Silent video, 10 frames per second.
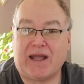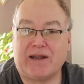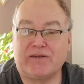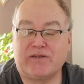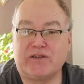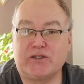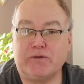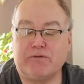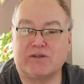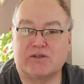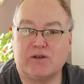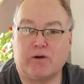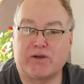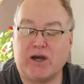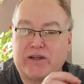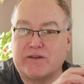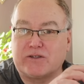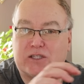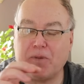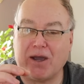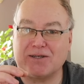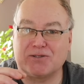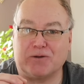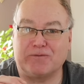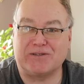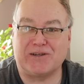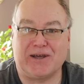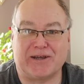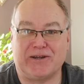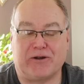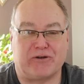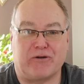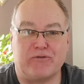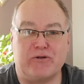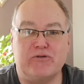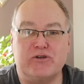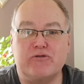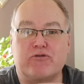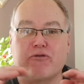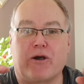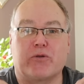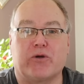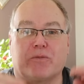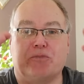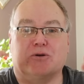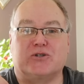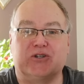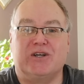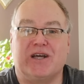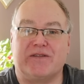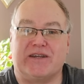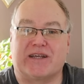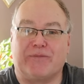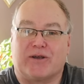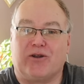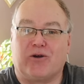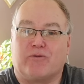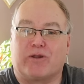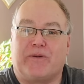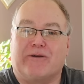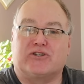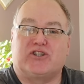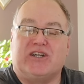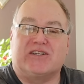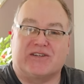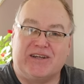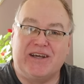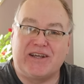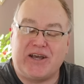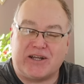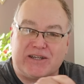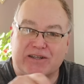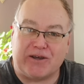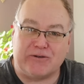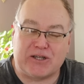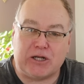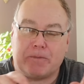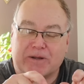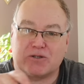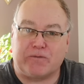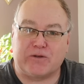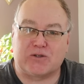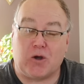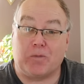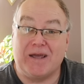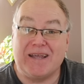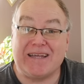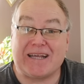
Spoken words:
And the difference of cutting those spikes off is like, I don't know, new growth on a bush, and then you're coming along with a pair of shears and cutting those clippings off the top.